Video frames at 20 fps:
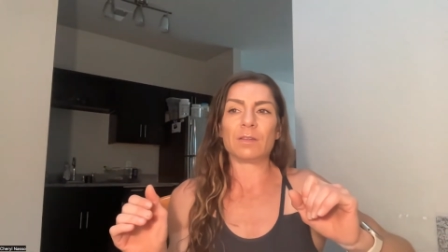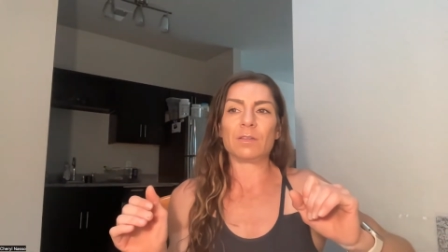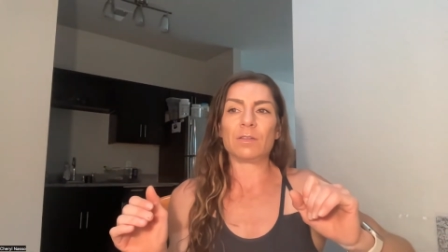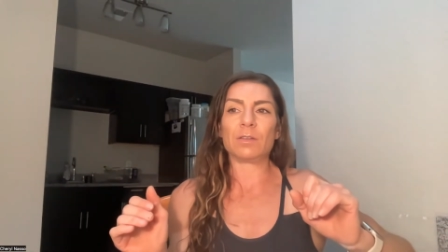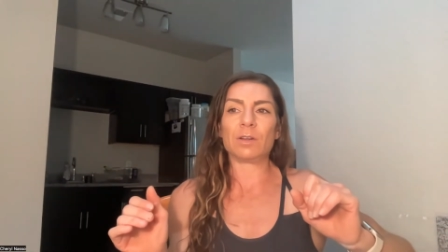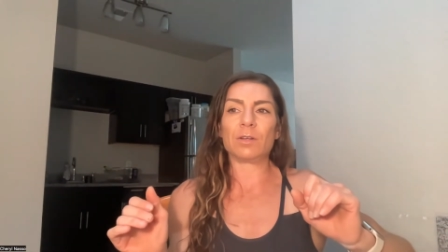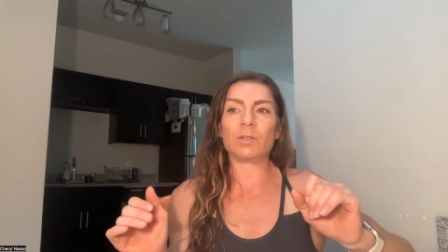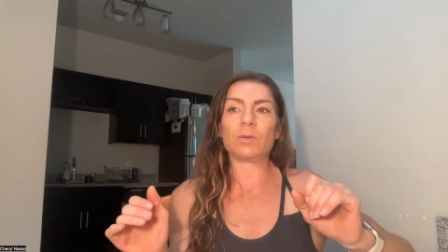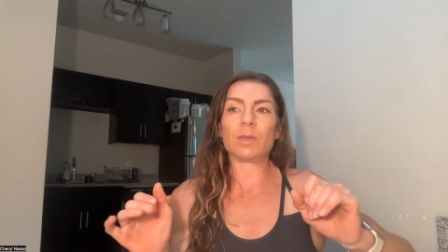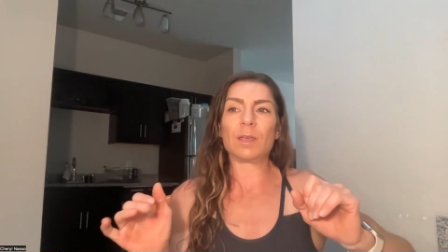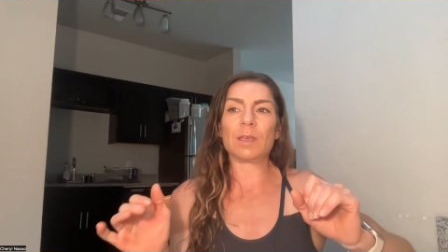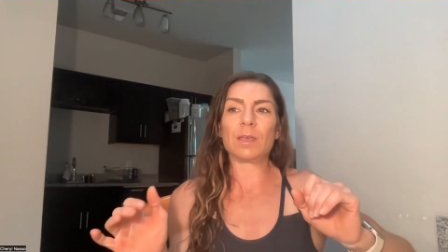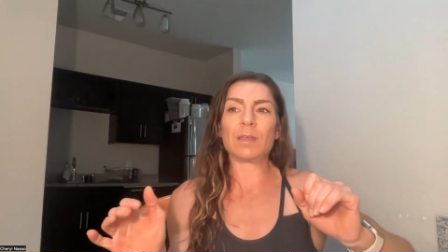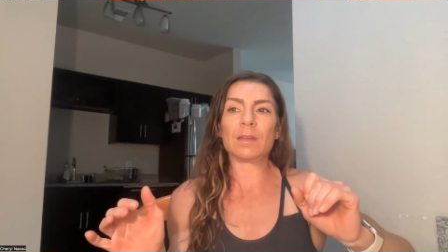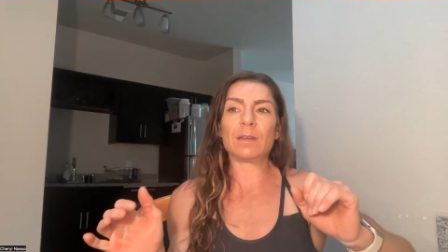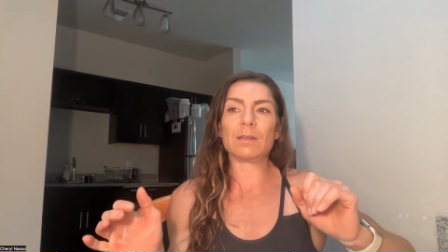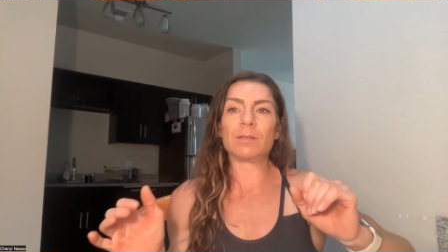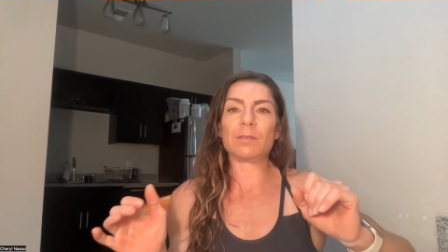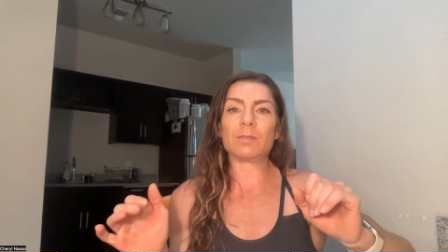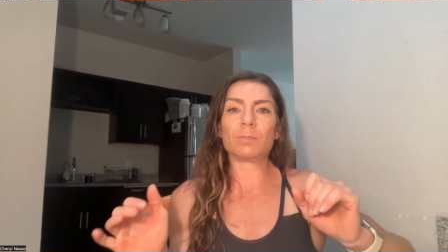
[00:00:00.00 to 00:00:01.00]
you know, you
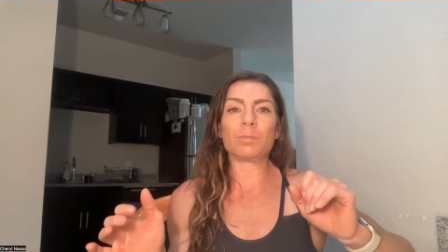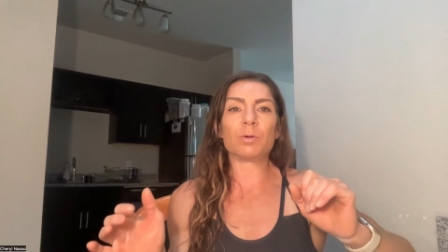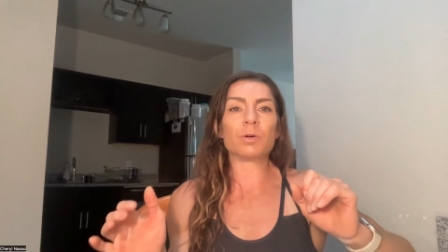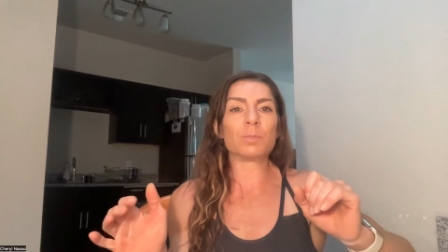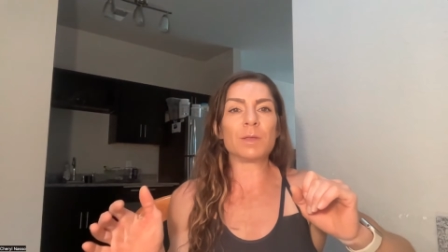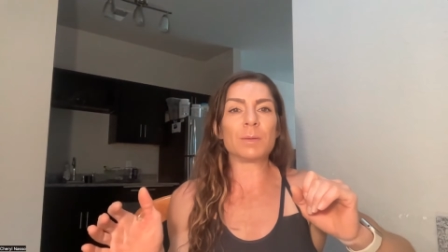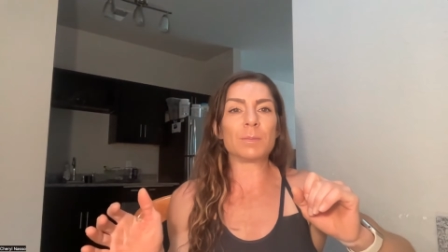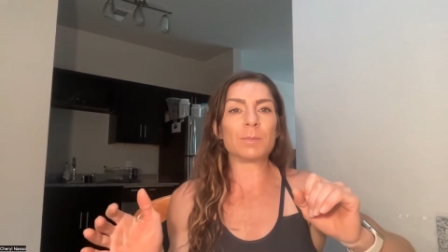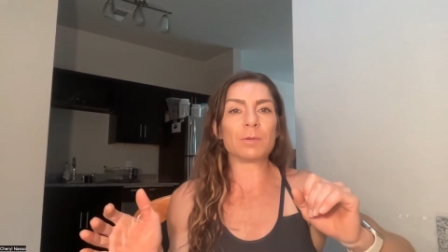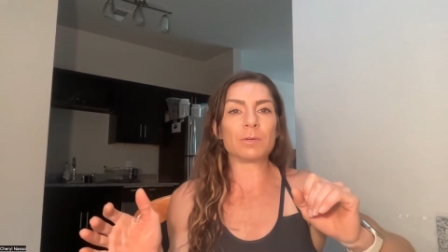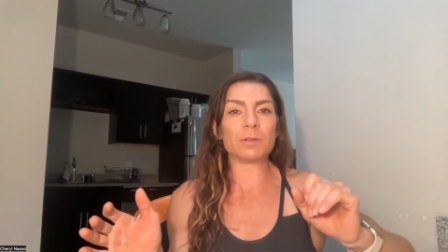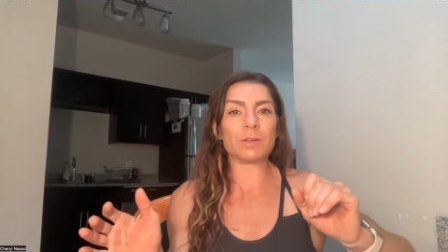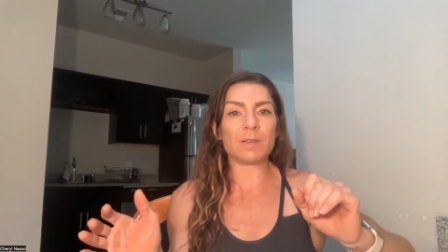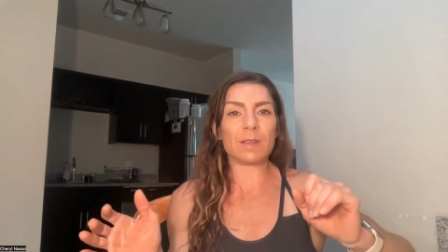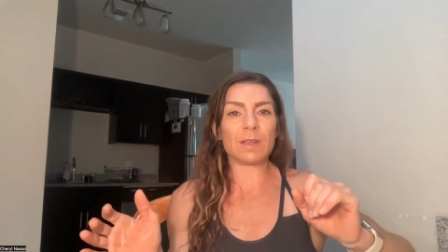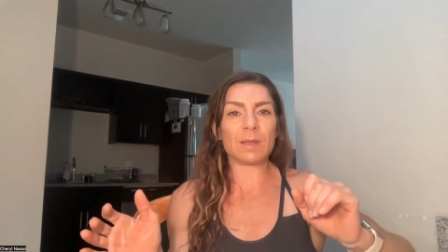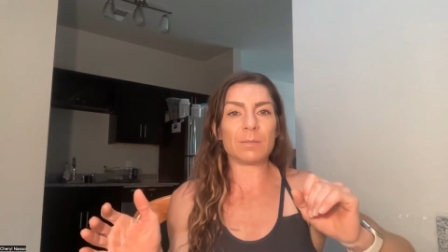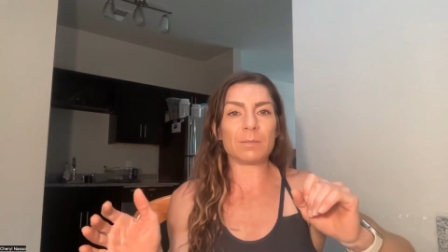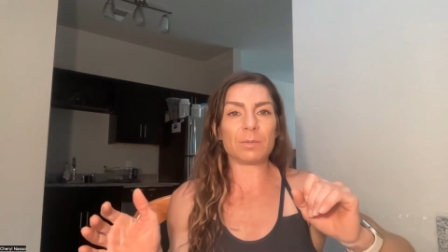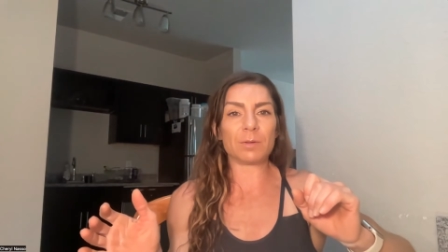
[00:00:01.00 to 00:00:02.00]
can't put people in the
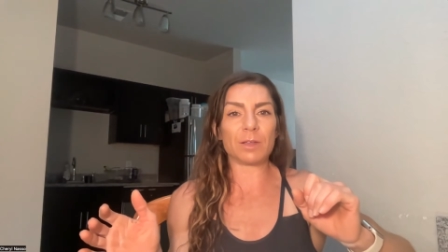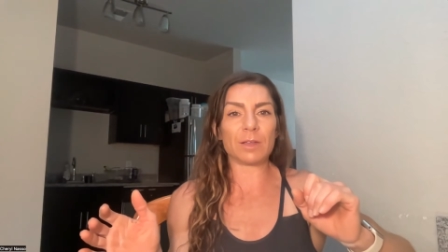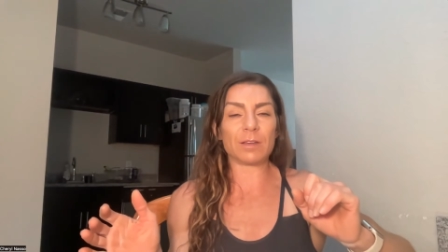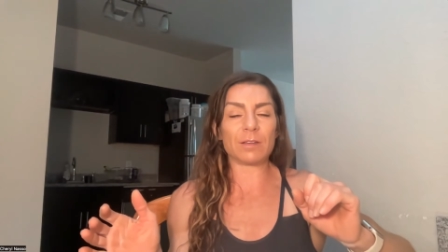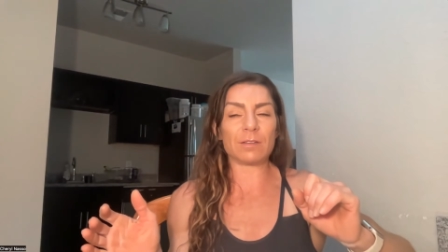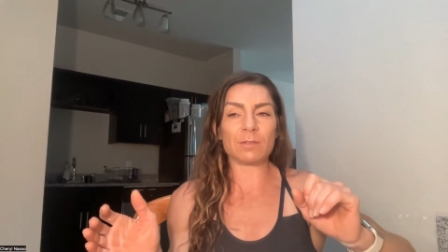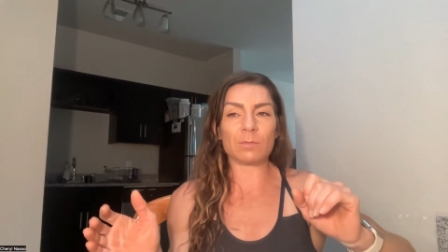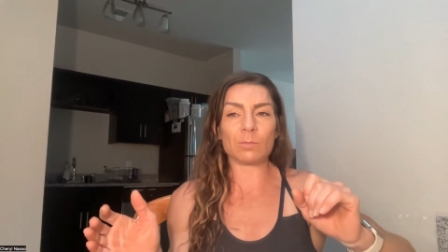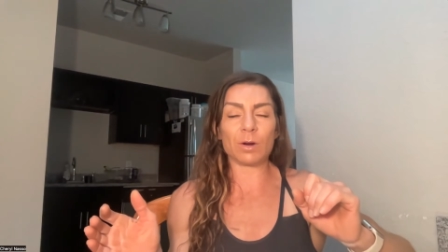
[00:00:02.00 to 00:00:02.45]
same place.